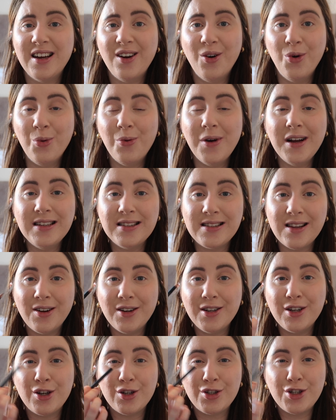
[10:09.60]
they're always
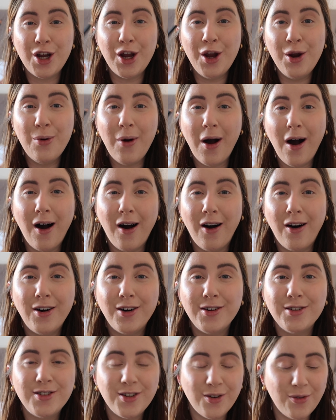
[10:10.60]
like too
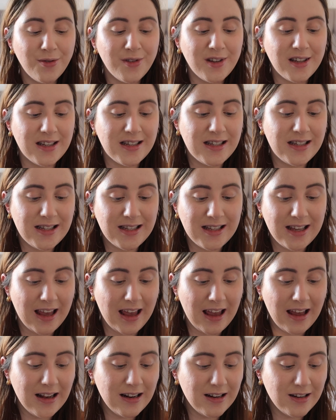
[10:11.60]
hard on the
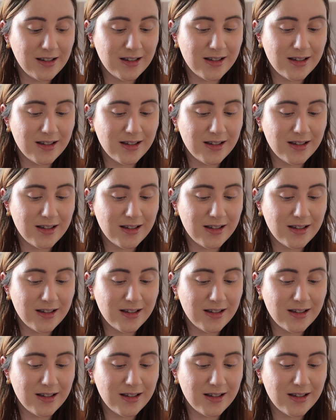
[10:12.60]
skin.